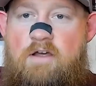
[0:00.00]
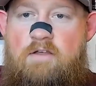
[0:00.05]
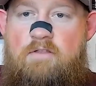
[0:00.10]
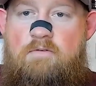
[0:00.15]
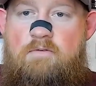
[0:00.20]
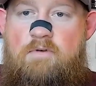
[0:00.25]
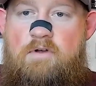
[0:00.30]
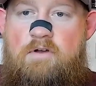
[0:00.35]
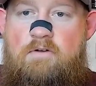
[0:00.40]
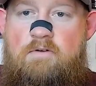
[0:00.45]
down the
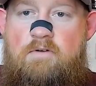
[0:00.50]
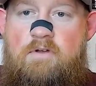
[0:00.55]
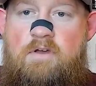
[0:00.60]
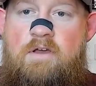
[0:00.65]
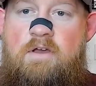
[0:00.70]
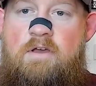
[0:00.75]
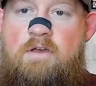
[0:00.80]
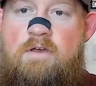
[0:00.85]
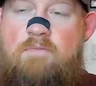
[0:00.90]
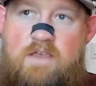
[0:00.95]
road
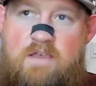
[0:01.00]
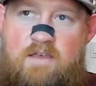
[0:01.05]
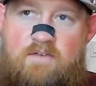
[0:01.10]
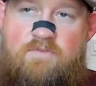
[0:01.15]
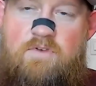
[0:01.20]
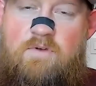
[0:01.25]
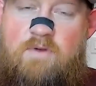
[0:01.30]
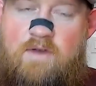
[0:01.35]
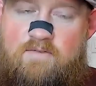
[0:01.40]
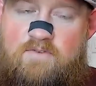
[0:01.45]
if
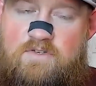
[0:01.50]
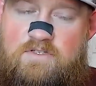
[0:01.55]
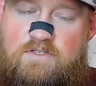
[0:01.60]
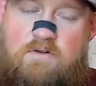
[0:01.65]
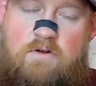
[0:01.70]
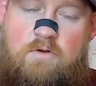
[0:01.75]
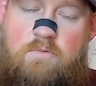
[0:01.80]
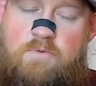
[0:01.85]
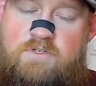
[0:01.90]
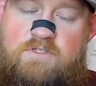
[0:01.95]
you have a
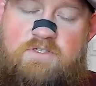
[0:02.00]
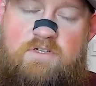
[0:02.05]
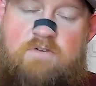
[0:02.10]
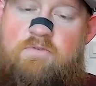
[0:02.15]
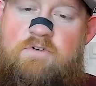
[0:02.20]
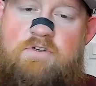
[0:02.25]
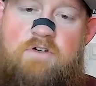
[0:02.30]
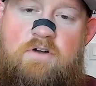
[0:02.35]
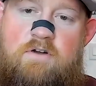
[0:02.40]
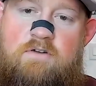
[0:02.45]
0%
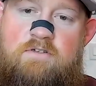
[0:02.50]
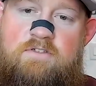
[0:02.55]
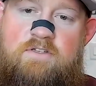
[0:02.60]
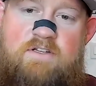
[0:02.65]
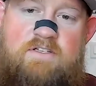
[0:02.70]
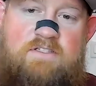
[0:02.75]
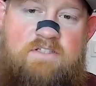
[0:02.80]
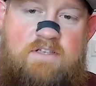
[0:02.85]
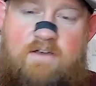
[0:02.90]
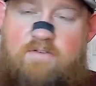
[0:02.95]
return. So
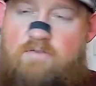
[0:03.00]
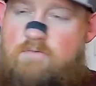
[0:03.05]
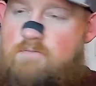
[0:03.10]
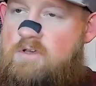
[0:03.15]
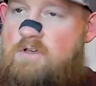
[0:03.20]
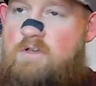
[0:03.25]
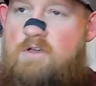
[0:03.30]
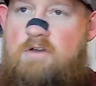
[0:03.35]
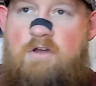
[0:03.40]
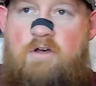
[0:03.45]
let's say you have a
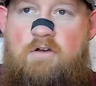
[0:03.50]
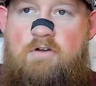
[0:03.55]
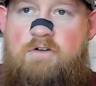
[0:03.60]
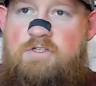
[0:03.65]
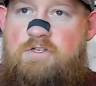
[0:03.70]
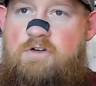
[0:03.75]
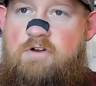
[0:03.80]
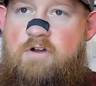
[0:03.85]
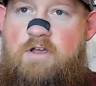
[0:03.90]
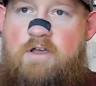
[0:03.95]
million mm-hmm. dollars
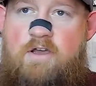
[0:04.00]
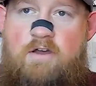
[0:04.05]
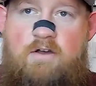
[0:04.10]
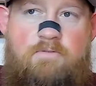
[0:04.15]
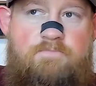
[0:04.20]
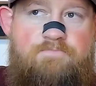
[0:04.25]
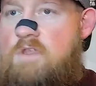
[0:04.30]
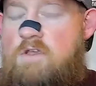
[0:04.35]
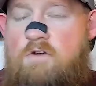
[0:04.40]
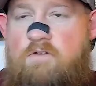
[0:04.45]
in your
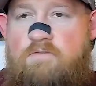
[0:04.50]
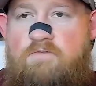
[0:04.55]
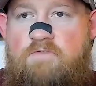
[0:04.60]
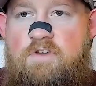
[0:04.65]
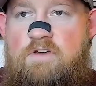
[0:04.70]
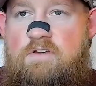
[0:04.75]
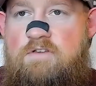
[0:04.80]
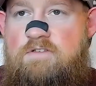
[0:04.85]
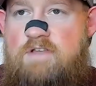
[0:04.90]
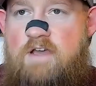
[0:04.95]
account, your
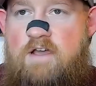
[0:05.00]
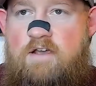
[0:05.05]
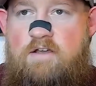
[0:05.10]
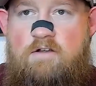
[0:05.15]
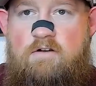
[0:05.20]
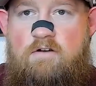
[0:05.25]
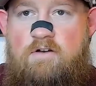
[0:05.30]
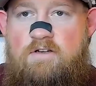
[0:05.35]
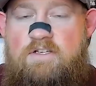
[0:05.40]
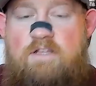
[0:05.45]
fees that
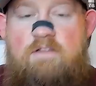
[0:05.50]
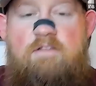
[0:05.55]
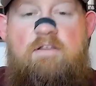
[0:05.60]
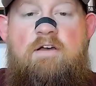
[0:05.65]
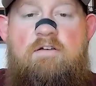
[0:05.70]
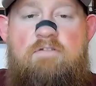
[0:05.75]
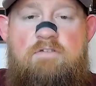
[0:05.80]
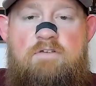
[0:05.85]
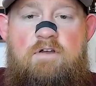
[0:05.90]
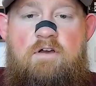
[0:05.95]
year are
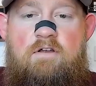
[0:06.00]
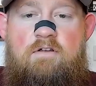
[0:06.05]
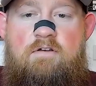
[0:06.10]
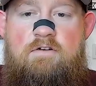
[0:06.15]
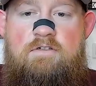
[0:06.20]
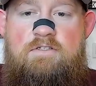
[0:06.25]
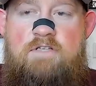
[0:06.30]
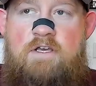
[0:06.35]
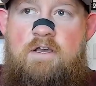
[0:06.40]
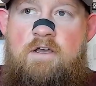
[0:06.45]

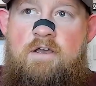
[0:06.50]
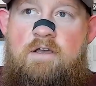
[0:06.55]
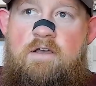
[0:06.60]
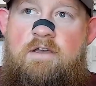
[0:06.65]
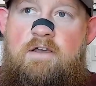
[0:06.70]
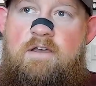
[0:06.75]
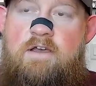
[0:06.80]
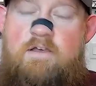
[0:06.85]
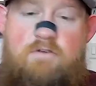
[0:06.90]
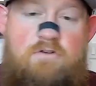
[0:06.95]
$10,000
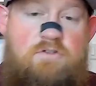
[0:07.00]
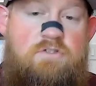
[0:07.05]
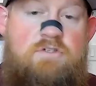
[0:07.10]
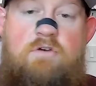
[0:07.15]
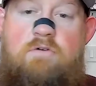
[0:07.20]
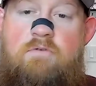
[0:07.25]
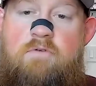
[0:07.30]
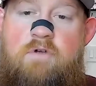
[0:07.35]
and there's no